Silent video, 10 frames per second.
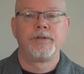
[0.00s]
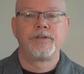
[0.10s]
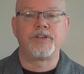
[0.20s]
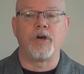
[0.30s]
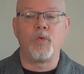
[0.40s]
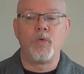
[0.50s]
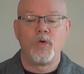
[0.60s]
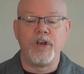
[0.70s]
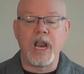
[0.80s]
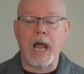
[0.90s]
So
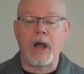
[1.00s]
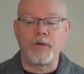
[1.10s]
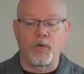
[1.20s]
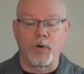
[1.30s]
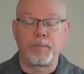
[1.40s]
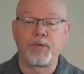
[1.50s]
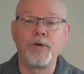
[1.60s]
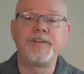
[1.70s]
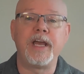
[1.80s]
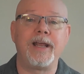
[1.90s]
now your
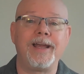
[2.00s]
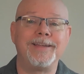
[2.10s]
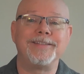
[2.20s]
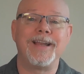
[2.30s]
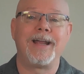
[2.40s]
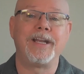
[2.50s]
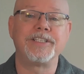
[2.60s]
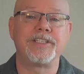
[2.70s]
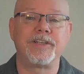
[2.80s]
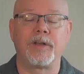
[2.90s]
approved data is not
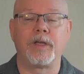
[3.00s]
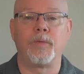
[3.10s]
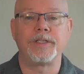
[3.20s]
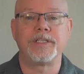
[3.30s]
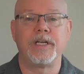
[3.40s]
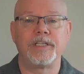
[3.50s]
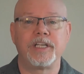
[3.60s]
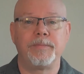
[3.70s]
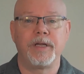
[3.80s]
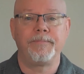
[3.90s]
necessarily what's in
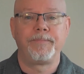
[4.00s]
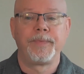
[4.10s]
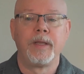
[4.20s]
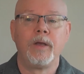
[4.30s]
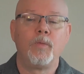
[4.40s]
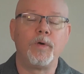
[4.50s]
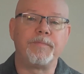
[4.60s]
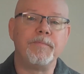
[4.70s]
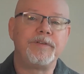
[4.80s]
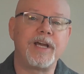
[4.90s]
SAP.
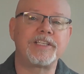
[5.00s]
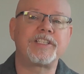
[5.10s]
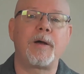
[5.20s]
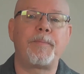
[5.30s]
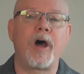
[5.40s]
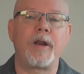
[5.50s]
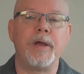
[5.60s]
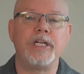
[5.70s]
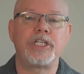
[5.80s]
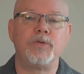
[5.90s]
With desktop
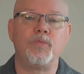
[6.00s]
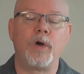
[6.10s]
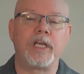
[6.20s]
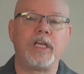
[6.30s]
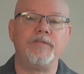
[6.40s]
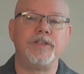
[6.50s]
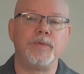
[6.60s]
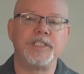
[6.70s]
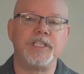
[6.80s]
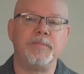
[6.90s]
automation, what it gives
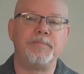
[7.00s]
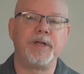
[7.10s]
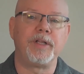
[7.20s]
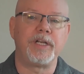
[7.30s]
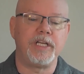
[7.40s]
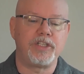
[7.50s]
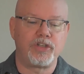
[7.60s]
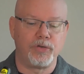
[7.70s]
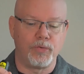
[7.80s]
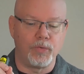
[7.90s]
you is the ability
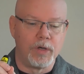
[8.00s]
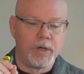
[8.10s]
to